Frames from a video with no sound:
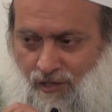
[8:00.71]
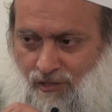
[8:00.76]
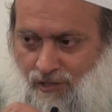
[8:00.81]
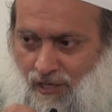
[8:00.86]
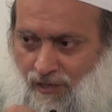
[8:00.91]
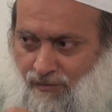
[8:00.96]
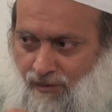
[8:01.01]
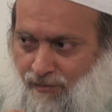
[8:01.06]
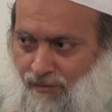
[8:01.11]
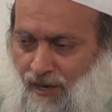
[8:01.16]

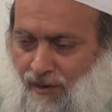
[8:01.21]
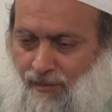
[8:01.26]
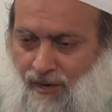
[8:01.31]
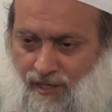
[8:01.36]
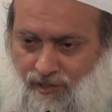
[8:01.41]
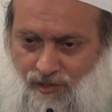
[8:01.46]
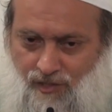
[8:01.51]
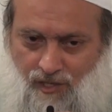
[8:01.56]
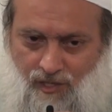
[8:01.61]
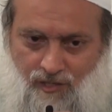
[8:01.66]
al-Islam, Imam
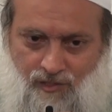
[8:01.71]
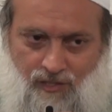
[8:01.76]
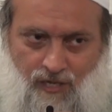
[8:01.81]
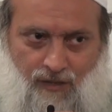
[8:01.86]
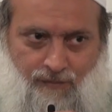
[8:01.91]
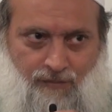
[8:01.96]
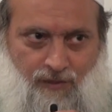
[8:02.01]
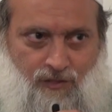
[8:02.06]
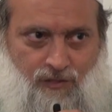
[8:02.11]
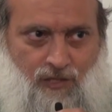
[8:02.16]
Hassan
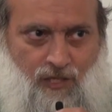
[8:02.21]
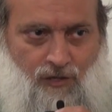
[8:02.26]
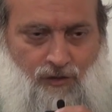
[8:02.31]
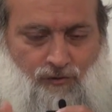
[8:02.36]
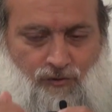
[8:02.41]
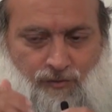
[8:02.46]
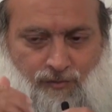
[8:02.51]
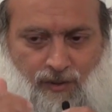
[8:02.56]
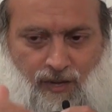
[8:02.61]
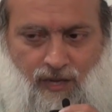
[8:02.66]
al-Islam, because he
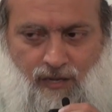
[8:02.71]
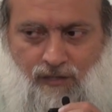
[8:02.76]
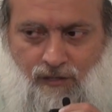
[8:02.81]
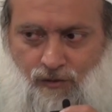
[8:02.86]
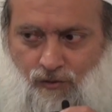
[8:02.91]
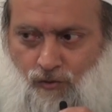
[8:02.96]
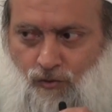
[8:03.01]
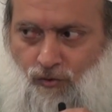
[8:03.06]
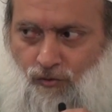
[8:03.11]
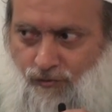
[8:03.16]
remained
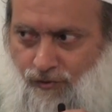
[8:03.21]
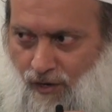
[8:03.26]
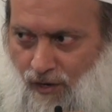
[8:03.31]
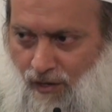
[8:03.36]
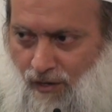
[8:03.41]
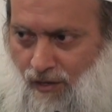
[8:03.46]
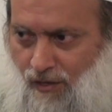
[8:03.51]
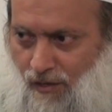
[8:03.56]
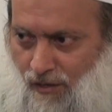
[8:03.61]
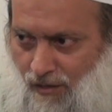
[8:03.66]
in Kufa